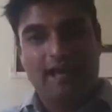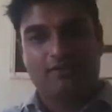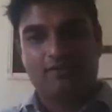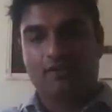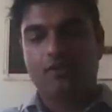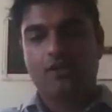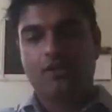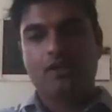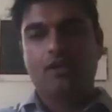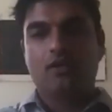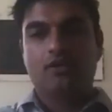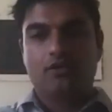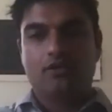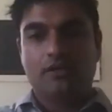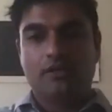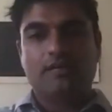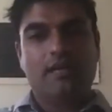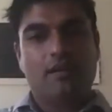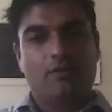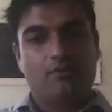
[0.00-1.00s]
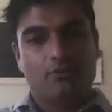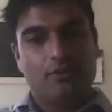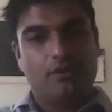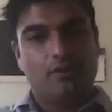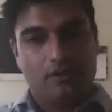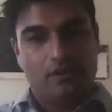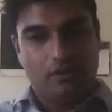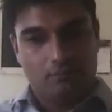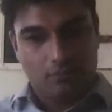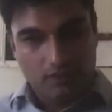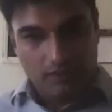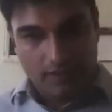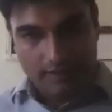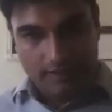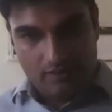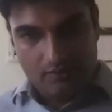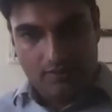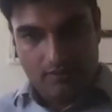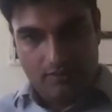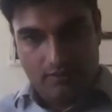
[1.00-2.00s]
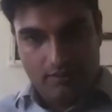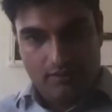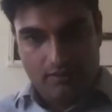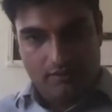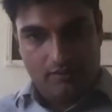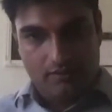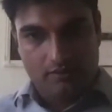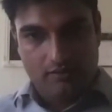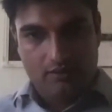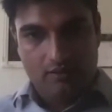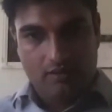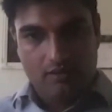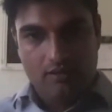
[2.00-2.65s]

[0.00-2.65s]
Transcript: So you can get real complex with this,